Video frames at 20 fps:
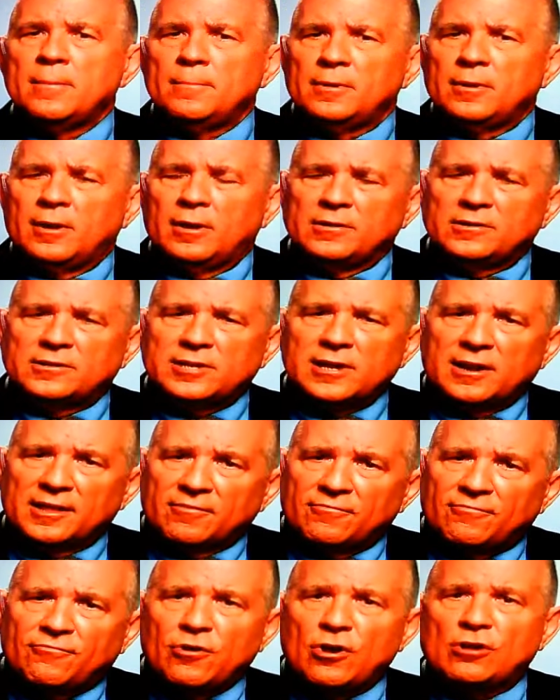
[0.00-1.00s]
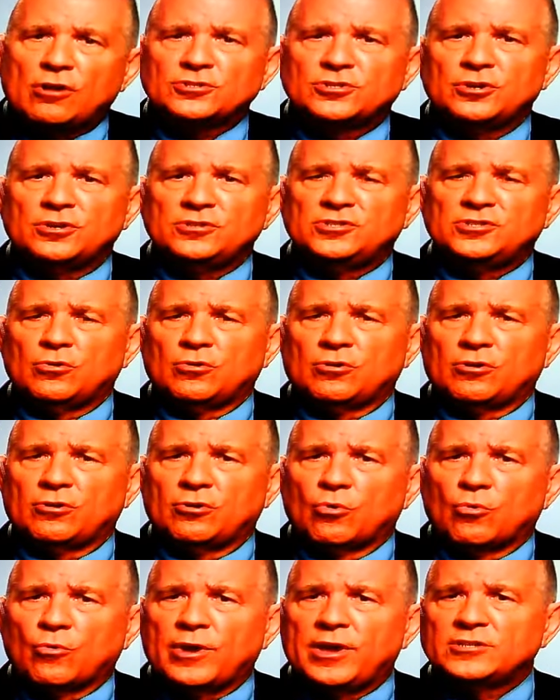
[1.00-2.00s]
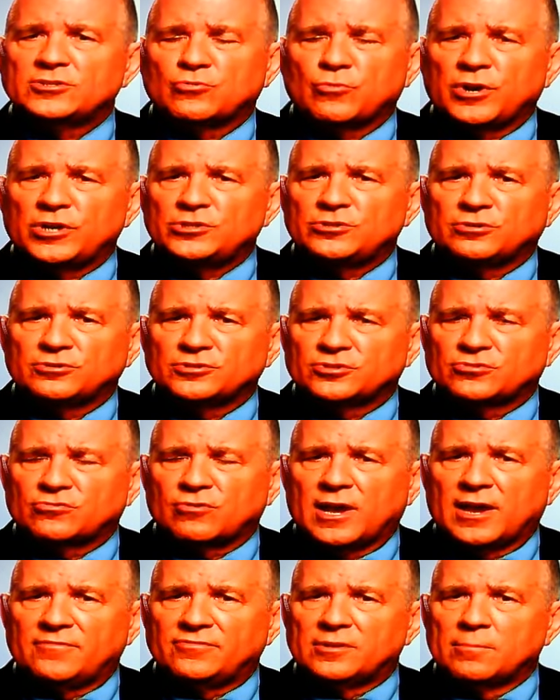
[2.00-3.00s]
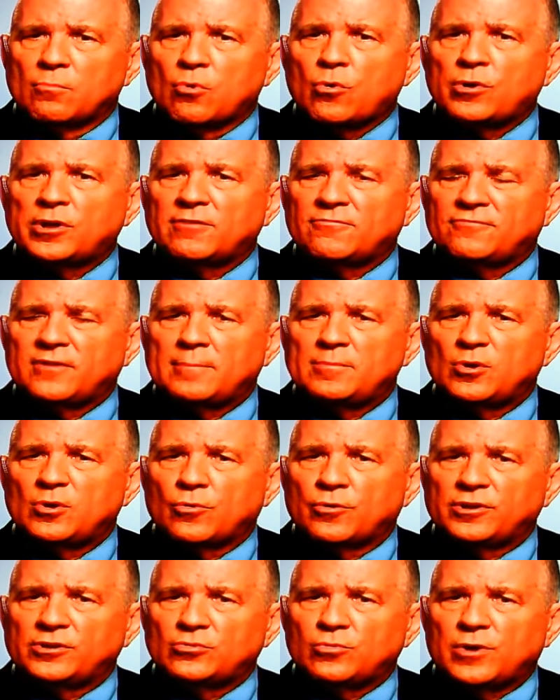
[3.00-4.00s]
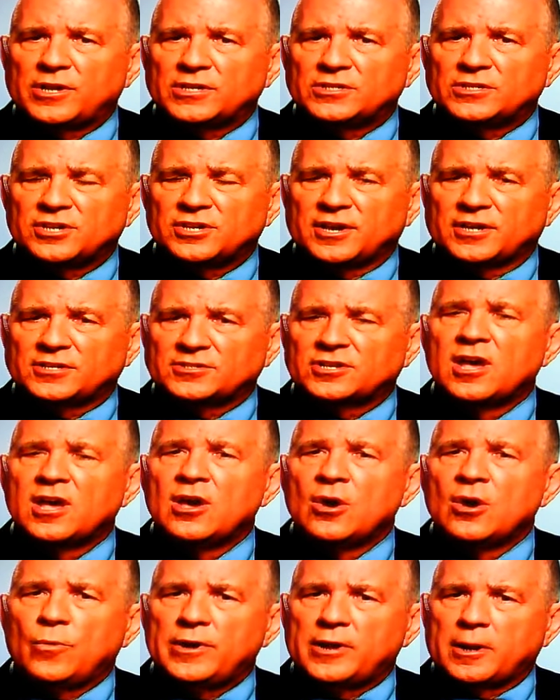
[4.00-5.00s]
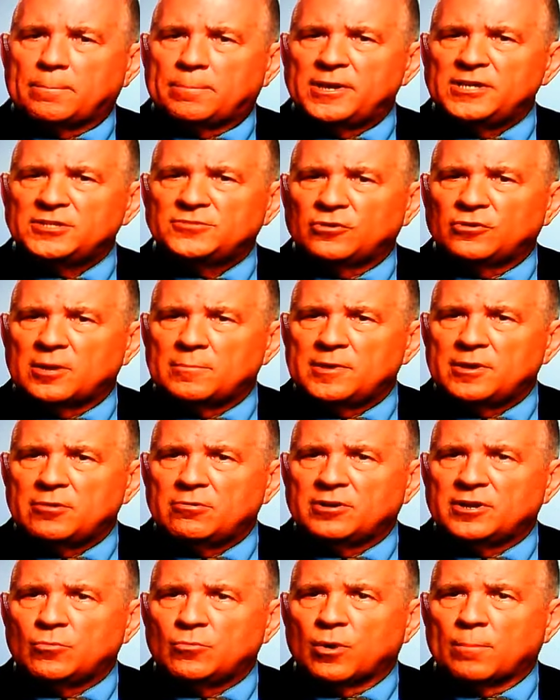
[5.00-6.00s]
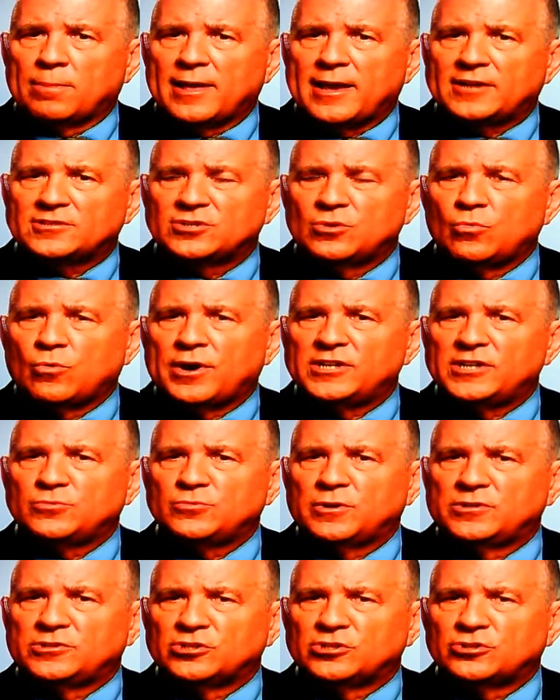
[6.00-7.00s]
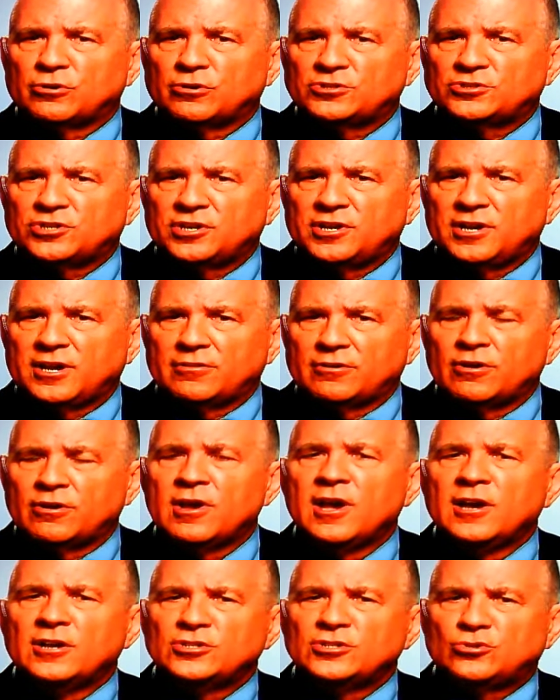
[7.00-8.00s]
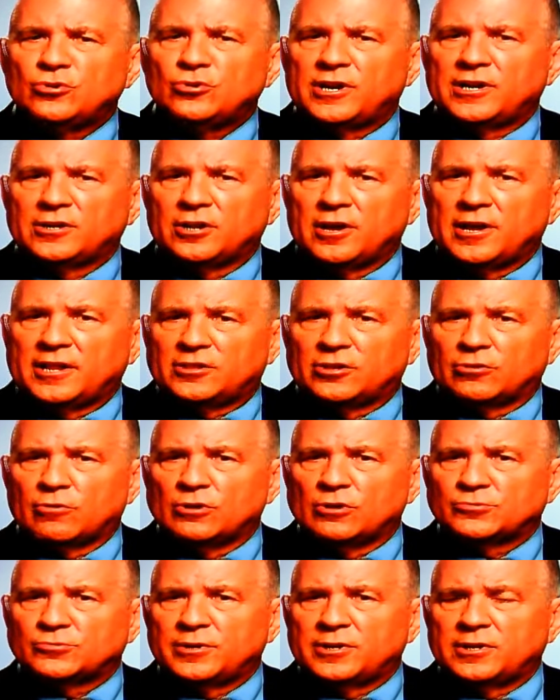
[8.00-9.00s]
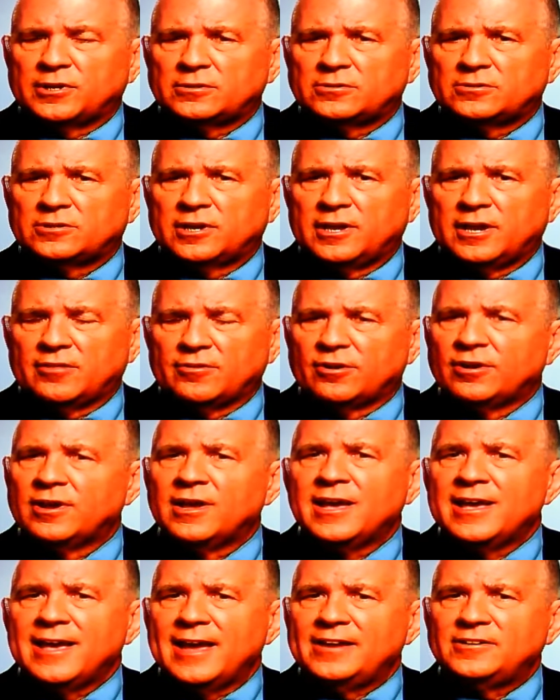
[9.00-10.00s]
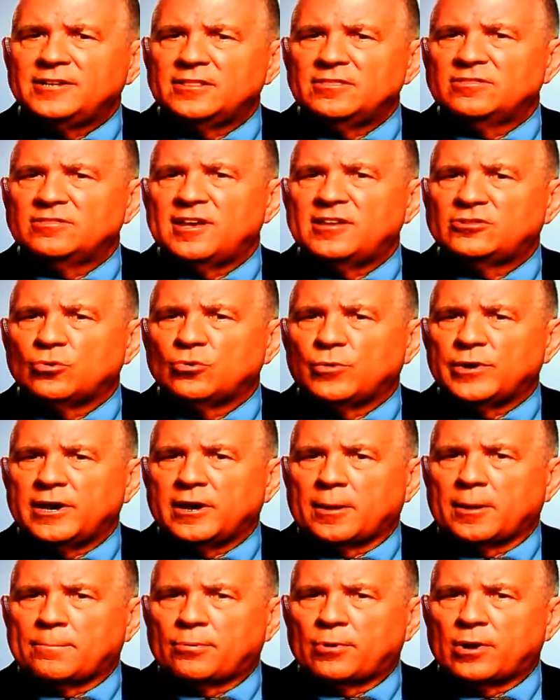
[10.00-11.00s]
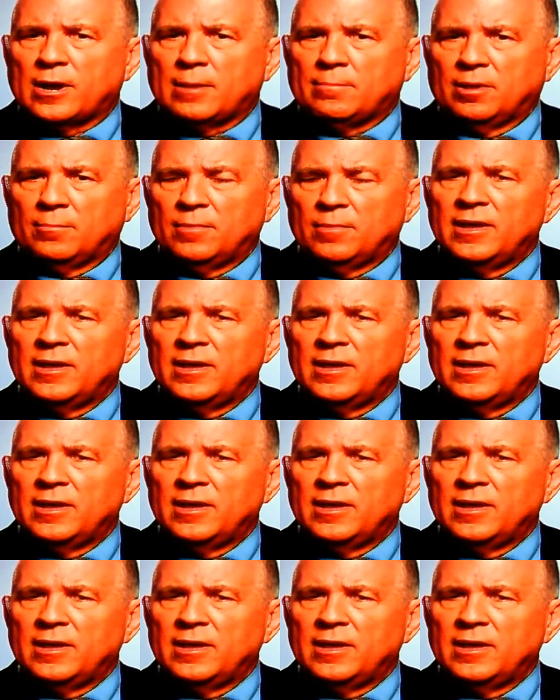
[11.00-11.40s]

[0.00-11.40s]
uh, telling falsehoods in order to raise racial strife. The morning of February 26th, we had a peaceful community where blacks and whites went to church together, stood in line at the grocery to together, and didn't think that we had a problem.